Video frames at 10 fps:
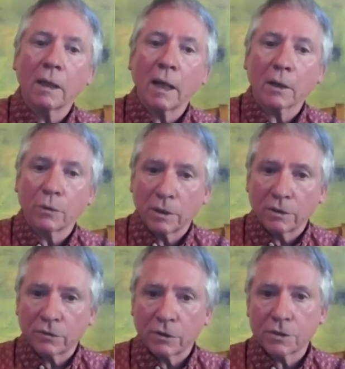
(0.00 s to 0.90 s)
equity,
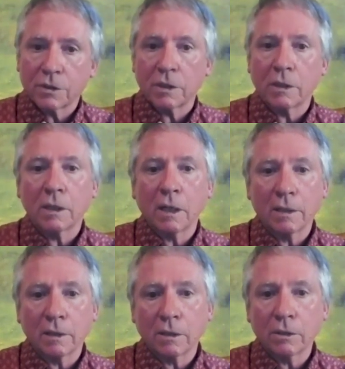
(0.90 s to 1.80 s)
diversity,
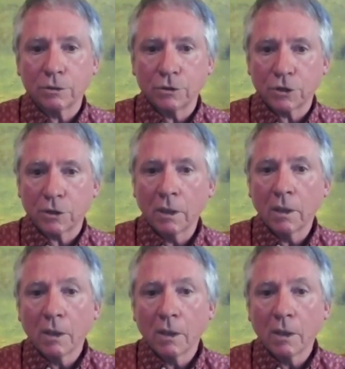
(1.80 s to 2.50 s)
and inclusion,